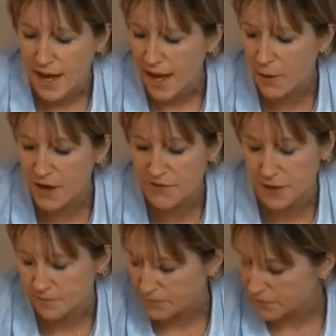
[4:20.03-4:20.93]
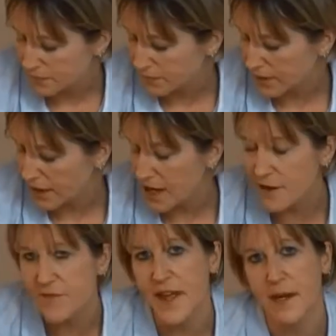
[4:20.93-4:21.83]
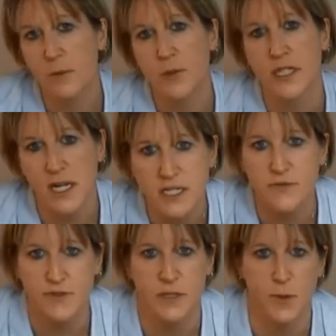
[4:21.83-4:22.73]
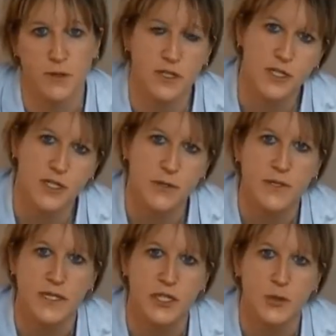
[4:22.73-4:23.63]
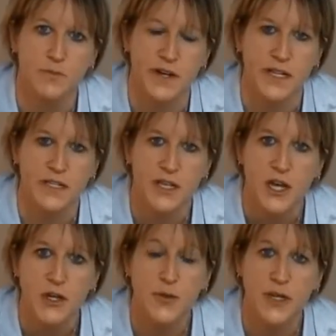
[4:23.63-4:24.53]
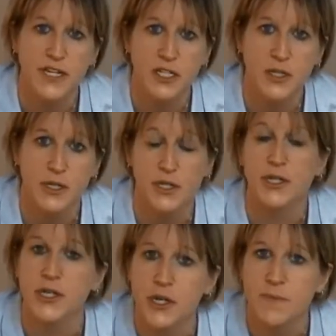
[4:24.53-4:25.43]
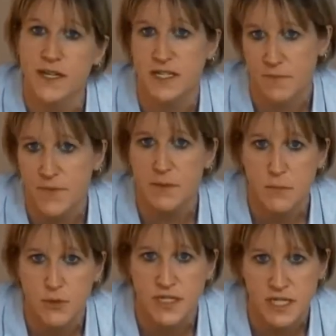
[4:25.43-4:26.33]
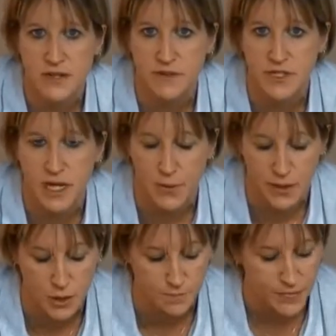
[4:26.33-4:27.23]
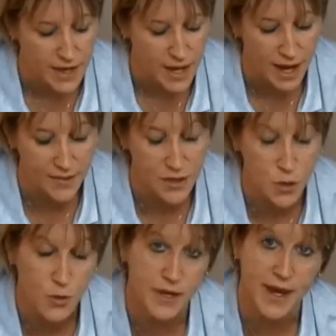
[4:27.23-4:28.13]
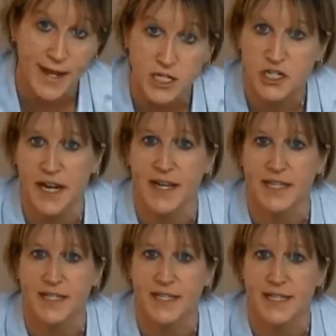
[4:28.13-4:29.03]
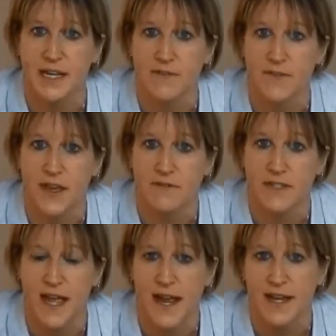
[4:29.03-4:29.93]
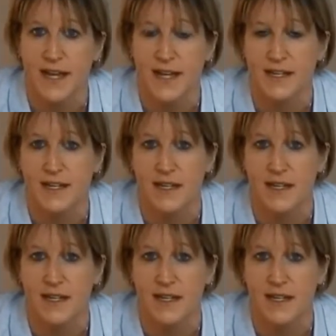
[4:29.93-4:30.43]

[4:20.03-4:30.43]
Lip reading: However, if the animal doesn't respond to those initial breaths, you need to assume there's something more serious going on. And your next check is to see if there is any